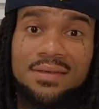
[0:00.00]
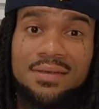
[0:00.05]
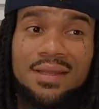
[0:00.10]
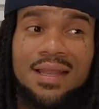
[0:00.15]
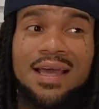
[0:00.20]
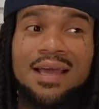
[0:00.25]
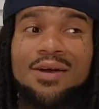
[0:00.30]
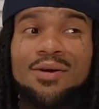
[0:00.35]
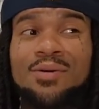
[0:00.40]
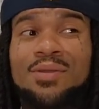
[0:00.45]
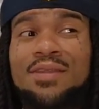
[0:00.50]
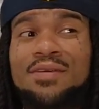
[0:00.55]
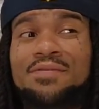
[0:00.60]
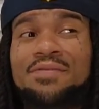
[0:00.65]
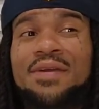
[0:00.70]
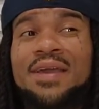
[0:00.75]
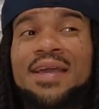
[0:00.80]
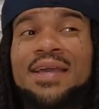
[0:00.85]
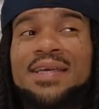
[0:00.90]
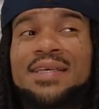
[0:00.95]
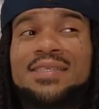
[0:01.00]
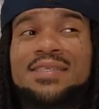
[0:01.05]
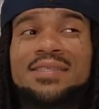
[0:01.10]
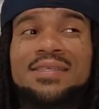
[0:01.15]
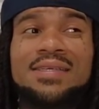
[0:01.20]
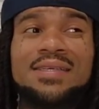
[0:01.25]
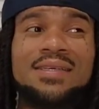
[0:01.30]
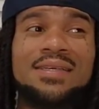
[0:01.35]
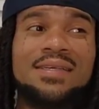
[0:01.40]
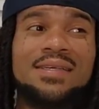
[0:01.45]
Like OnlyFans
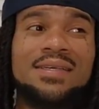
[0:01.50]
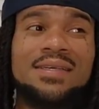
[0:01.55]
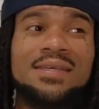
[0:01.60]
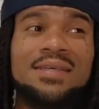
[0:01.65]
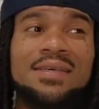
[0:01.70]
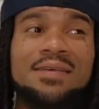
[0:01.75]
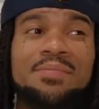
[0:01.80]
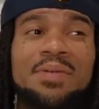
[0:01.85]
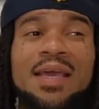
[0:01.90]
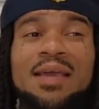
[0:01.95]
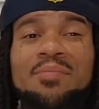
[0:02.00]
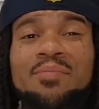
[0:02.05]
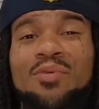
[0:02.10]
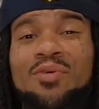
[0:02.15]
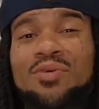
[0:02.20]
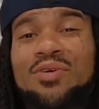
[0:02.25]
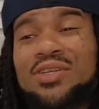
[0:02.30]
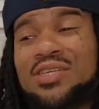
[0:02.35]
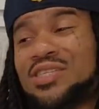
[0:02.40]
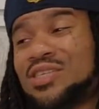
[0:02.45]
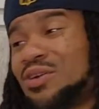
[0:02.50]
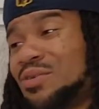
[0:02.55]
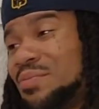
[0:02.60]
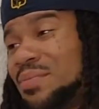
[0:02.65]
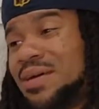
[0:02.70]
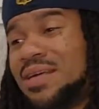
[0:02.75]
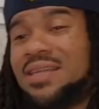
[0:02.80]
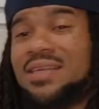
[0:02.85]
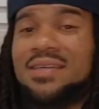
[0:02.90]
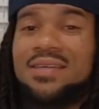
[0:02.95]
pay more than show
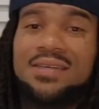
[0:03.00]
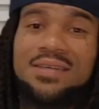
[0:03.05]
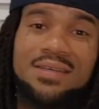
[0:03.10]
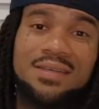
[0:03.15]
money